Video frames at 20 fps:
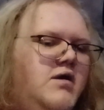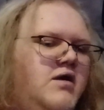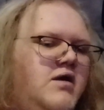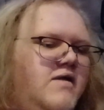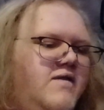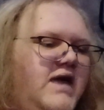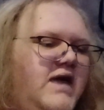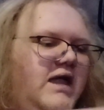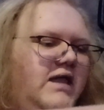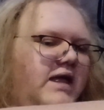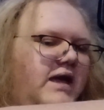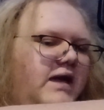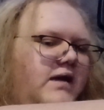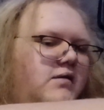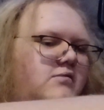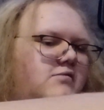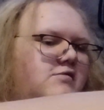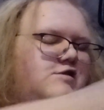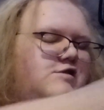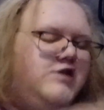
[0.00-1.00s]
that,
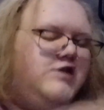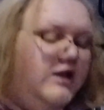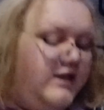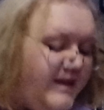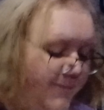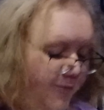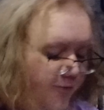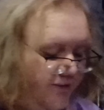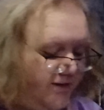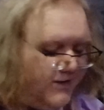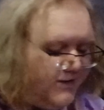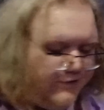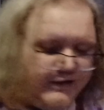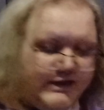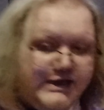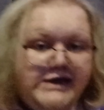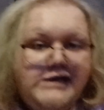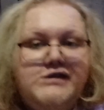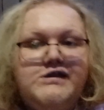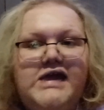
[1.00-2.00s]
celebrities
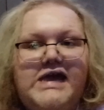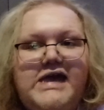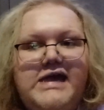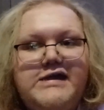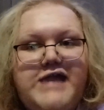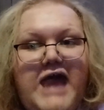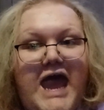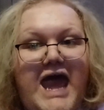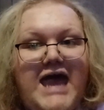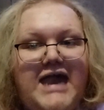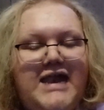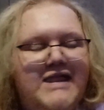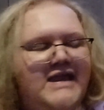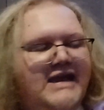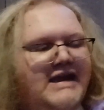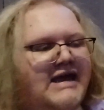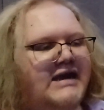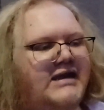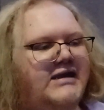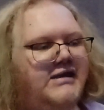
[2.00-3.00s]
these days had in the
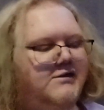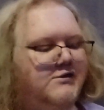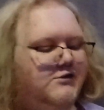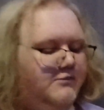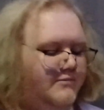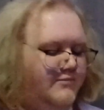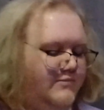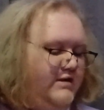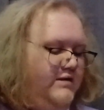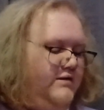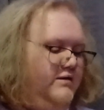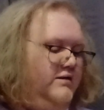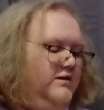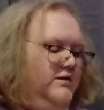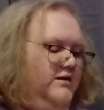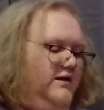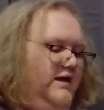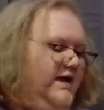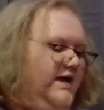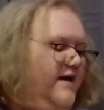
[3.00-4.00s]
90s.
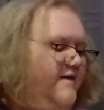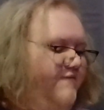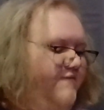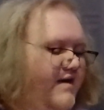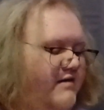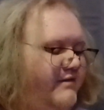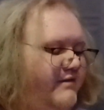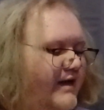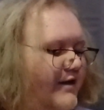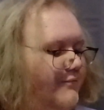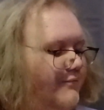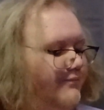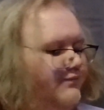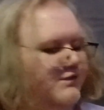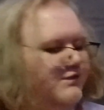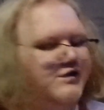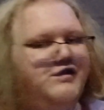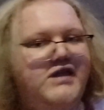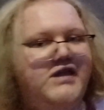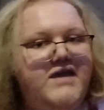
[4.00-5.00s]
I found out
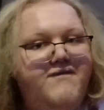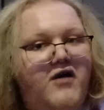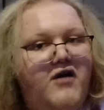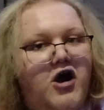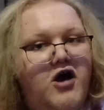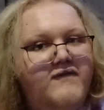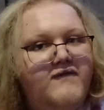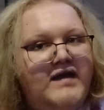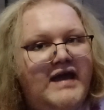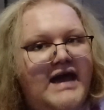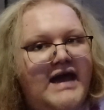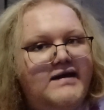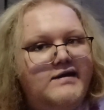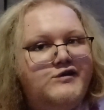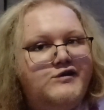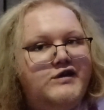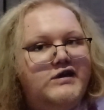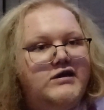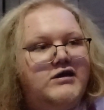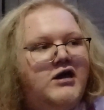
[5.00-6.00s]
Steve Harvey had a
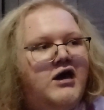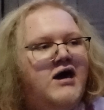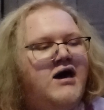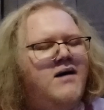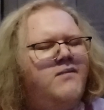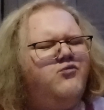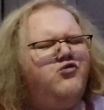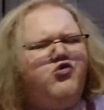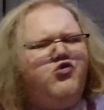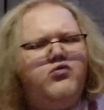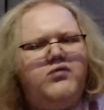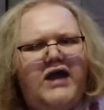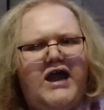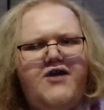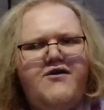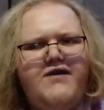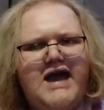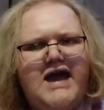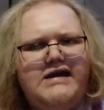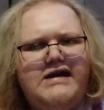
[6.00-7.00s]
sitcom, Drew
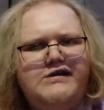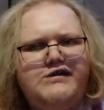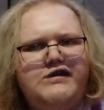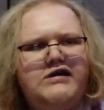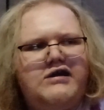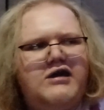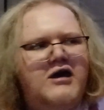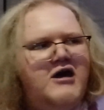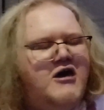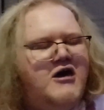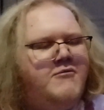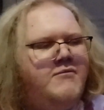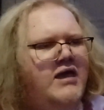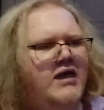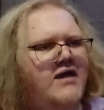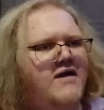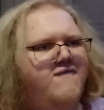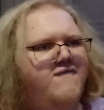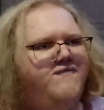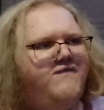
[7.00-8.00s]
Carey had a sitcom,
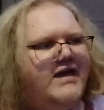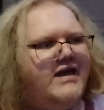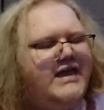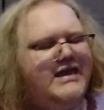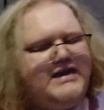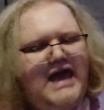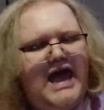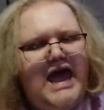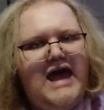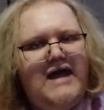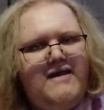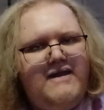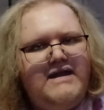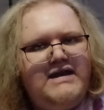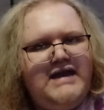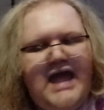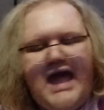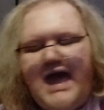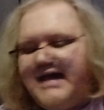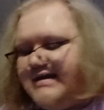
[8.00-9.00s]
fucking Ellen
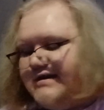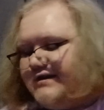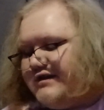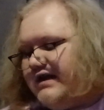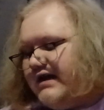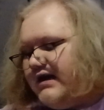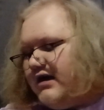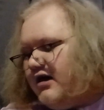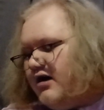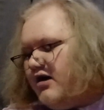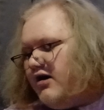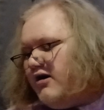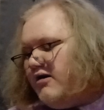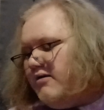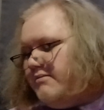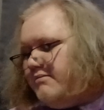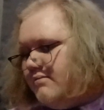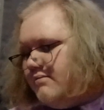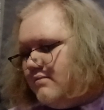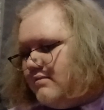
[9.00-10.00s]
had a sitcom,